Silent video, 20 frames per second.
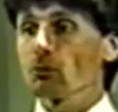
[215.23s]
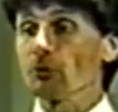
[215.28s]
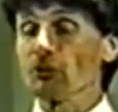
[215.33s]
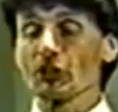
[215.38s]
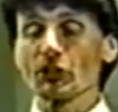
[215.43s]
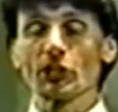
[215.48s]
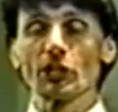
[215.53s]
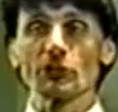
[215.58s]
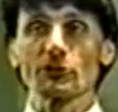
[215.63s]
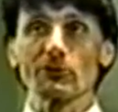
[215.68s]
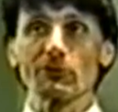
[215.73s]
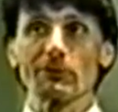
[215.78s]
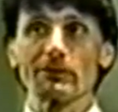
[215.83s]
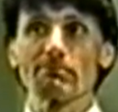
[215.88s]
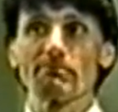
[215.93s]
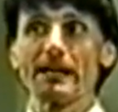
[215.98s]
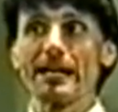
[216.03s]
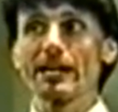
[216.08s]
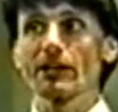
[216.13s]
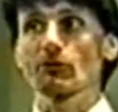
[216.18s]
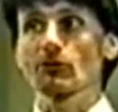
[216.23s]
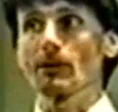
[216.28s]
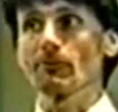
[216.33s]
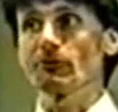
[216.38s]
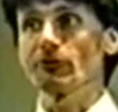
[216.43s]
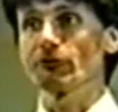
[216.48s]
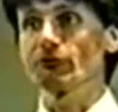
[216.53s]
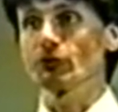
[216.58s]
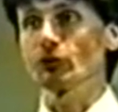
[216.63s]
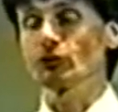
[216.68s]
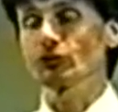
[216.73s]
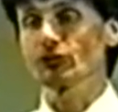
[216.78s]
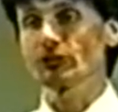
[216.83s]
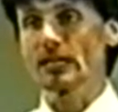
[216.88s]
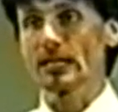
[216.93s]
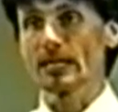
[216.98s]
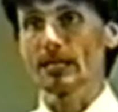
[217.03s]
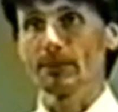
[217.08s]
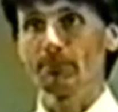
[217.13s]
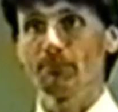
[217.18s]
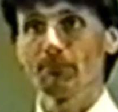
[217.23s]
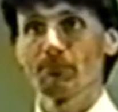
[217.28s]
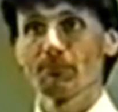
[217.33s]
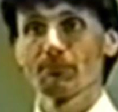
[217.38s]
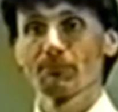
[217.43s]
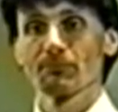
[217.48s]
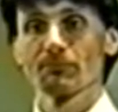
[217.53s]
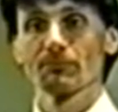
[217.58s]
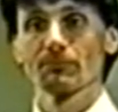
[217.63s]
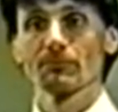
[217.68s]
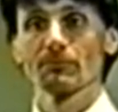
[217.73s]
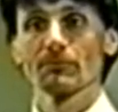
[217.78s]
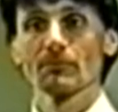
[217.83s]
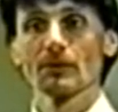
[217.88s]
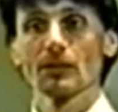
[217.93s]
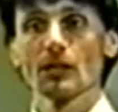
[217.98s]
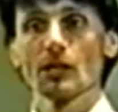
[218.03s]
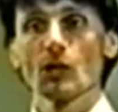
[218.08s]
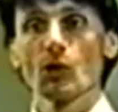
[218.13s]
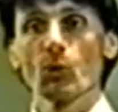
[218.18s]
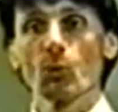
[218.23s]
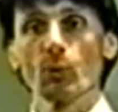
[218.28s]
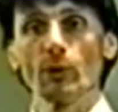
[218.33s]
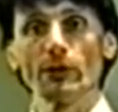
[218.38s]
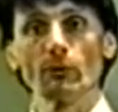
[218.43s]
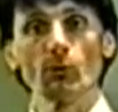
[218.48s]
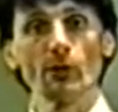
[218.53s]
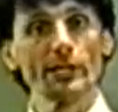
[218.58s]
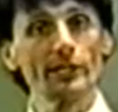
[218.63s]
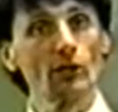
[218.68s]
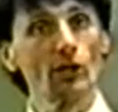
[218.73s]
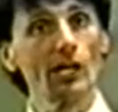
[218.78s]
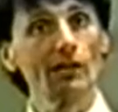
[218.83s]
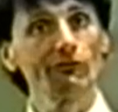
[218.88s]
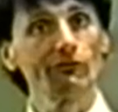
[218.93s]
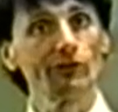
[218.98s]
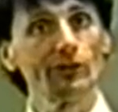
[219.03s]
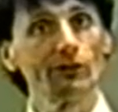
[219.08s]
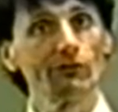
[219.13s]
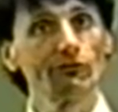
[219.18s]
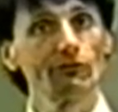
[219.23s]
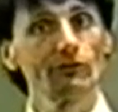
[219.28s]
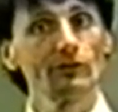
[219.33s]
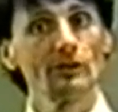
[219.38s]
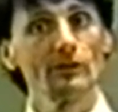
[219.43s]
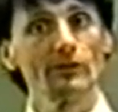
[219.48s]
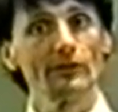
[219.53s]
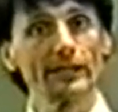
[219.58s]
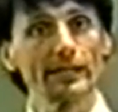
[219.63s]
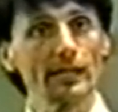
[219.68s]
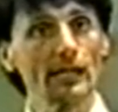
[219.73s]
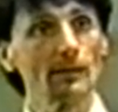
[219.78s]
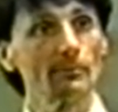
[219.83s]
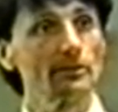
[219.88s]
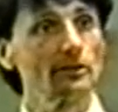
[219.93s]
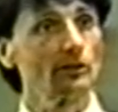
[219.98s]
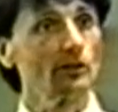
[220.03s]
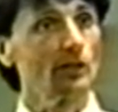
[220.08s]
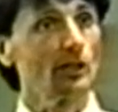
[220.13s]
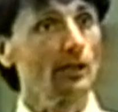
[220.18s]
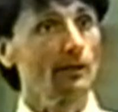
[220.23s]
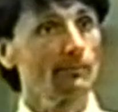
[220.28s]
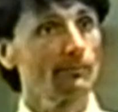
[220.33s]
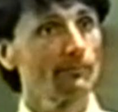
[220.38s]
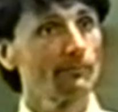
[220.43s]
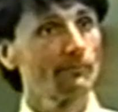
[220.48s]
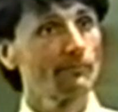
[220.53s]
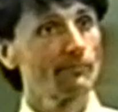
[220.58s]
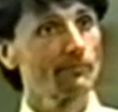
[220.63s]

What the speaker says: When the country went bankrupt the first time, we went off of the common law.